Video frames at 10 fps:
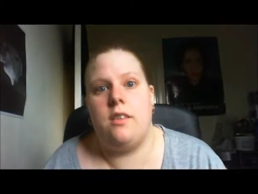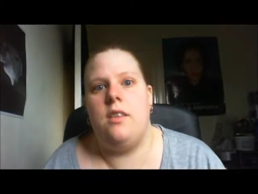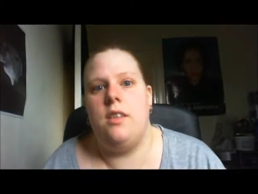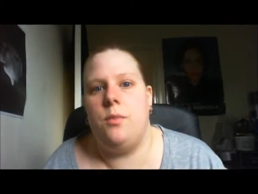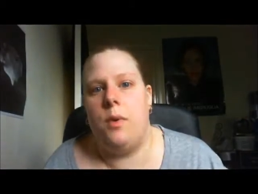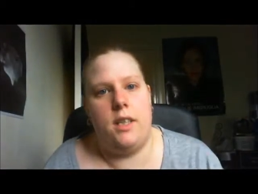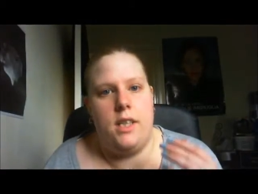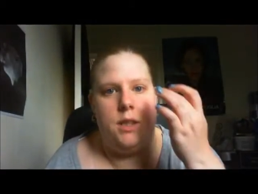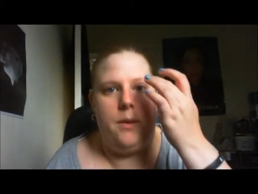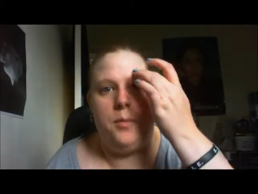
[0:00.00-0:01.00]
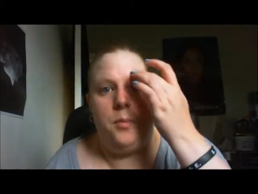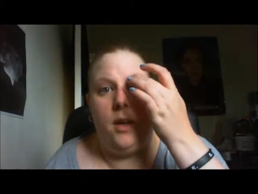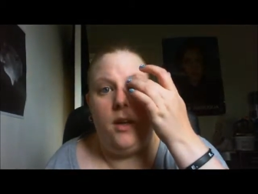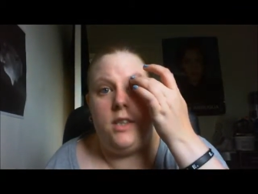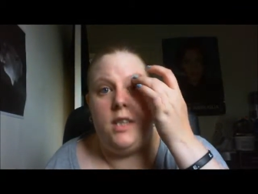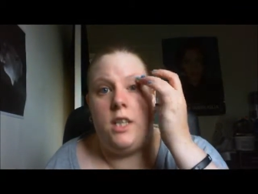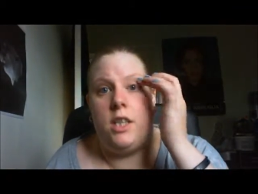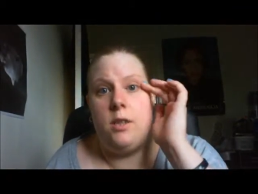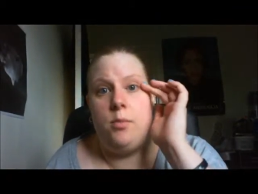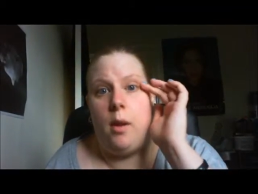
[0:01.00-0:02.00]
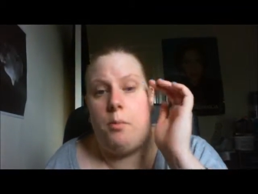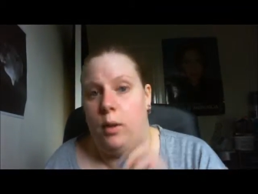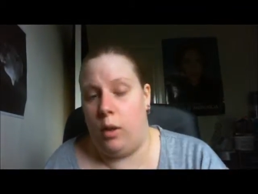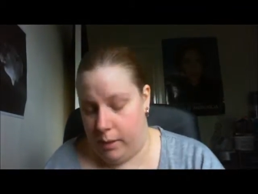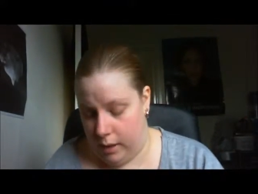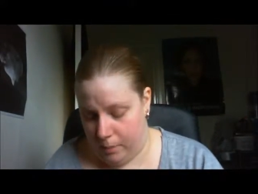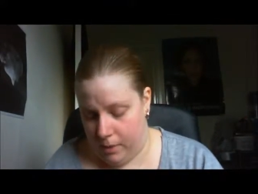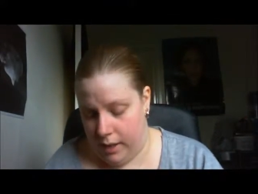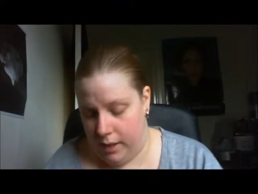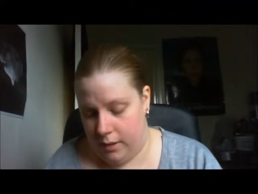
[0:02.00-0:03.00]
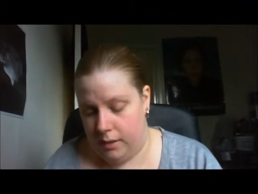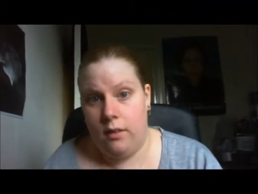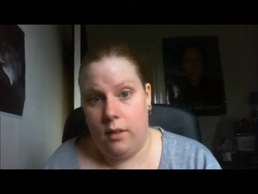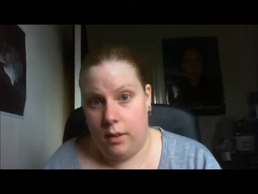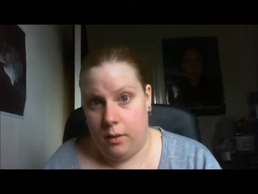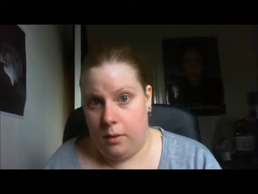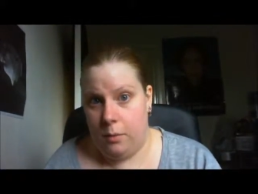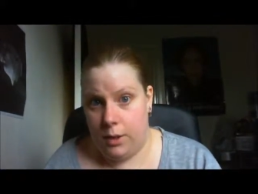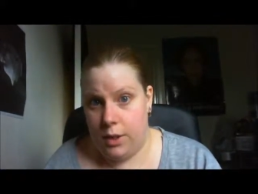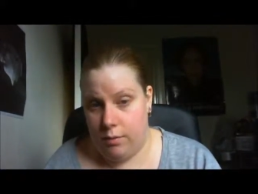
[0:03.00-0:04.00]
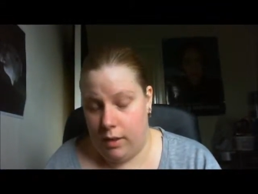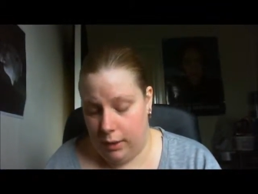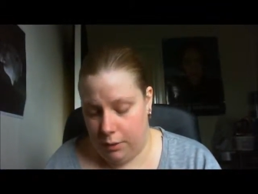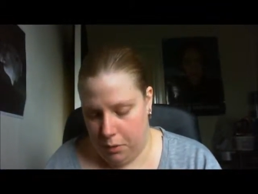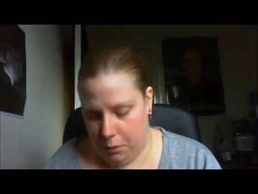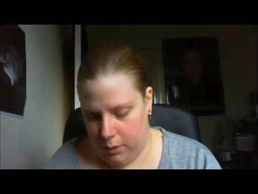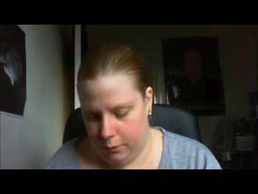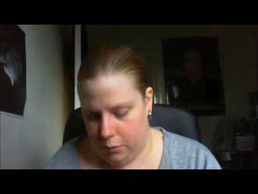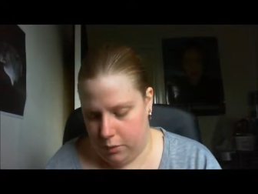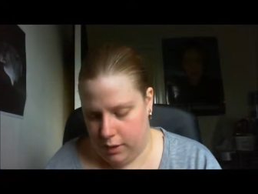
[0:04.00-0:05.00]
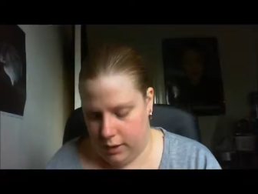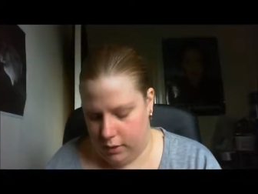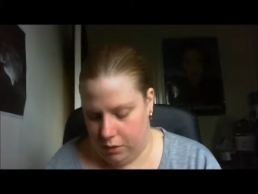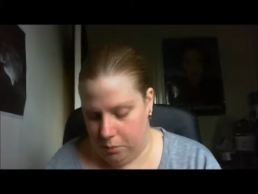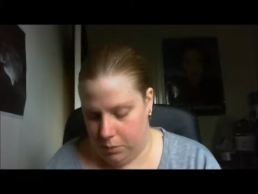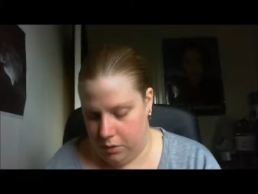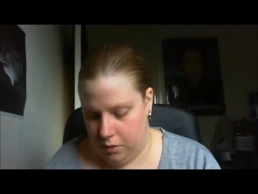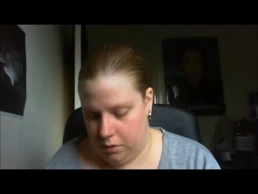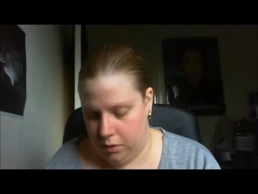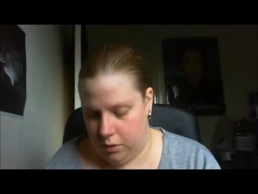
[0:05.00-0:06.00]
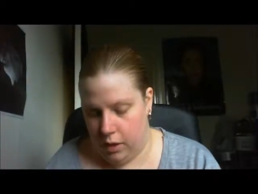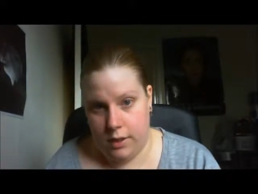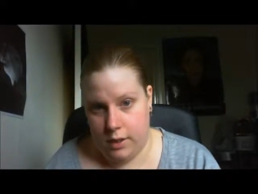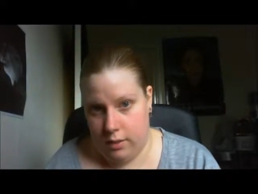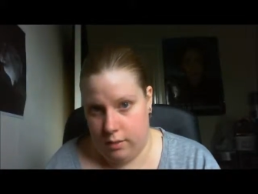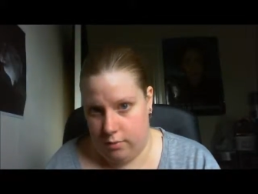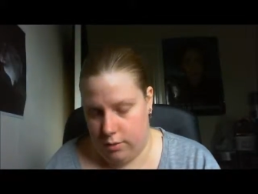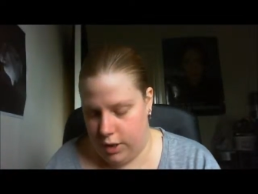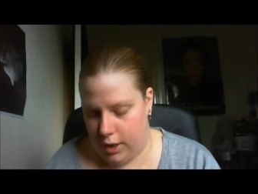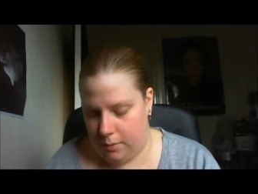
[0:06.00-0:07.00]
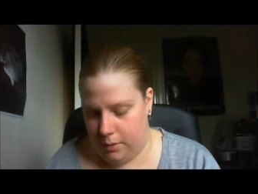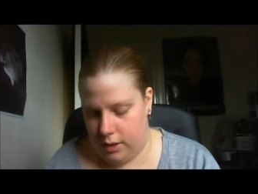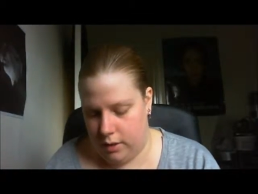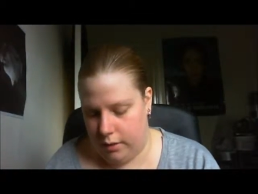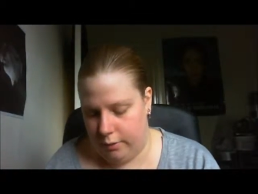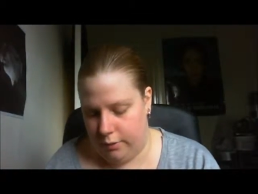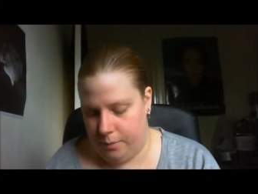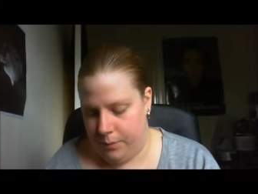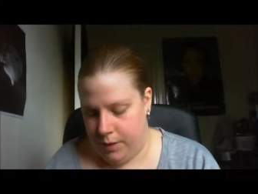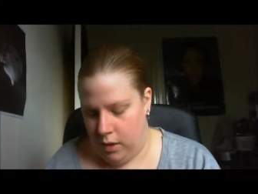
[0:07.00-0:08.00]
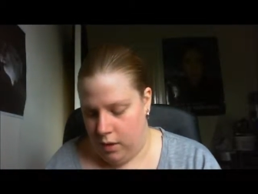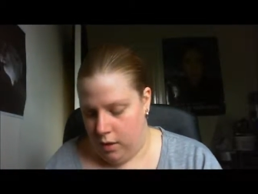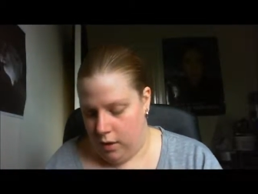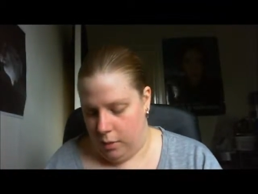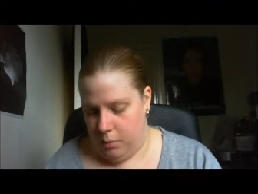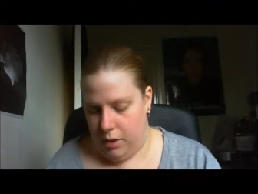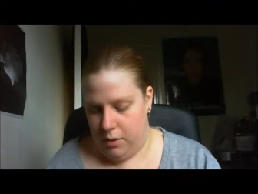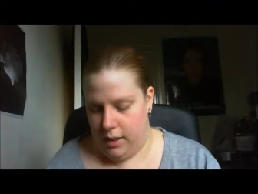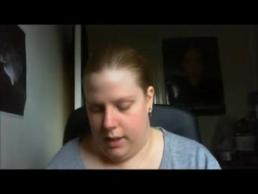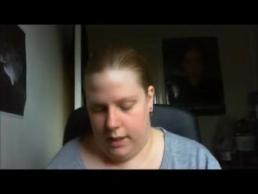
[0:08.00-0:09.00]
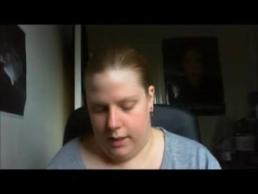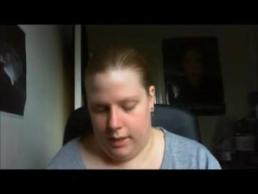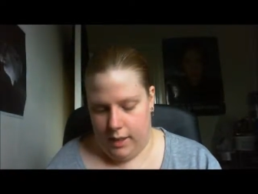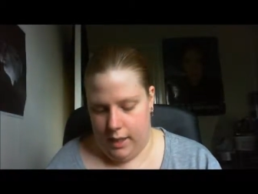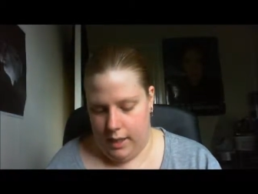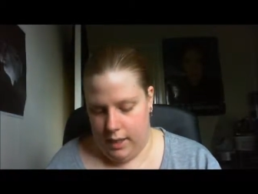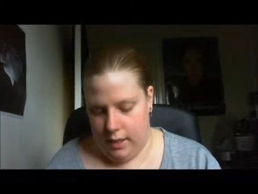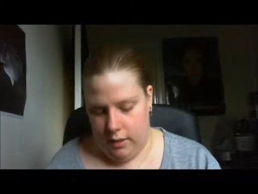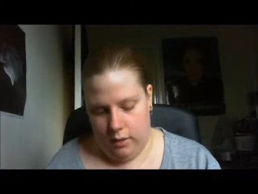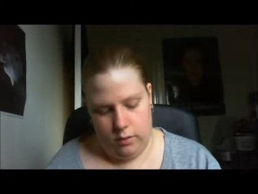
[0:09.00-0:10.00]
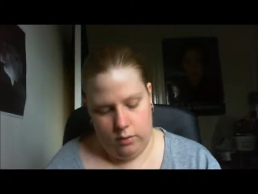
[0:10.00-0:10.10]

just because when I tend to open my eyes I tend to just like blob it up there, which is really annoying when you've already done your eyes shadow and stuff. I'm using the,